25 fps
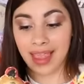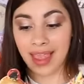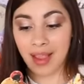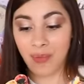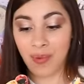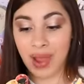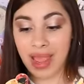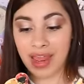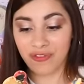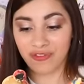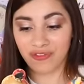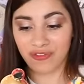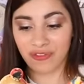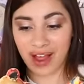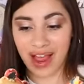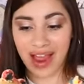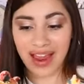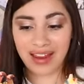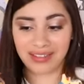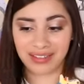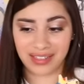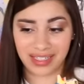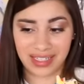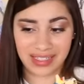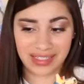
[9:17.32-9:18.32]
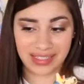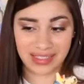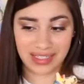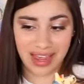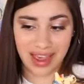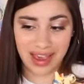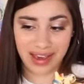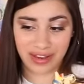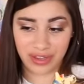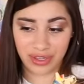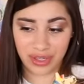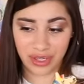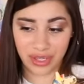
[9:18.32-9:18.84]
They went violent,
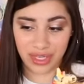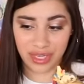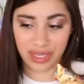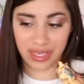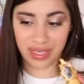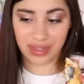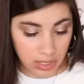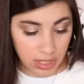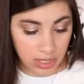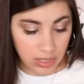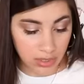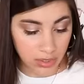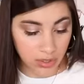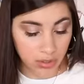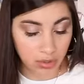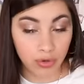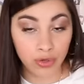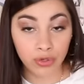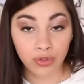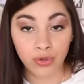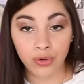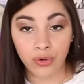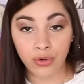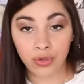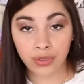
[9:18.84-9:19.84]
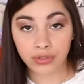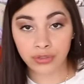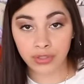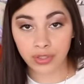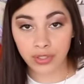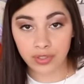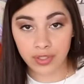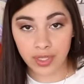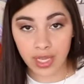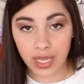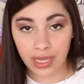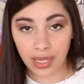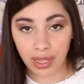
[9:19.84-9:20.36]
actually. This unicorn
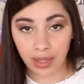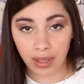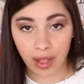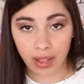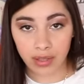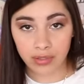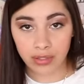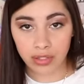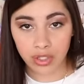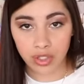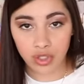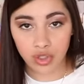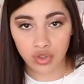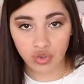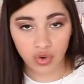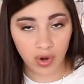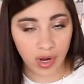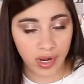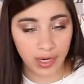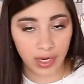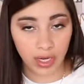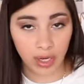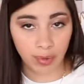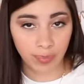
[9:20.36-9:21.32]
looks like it got straight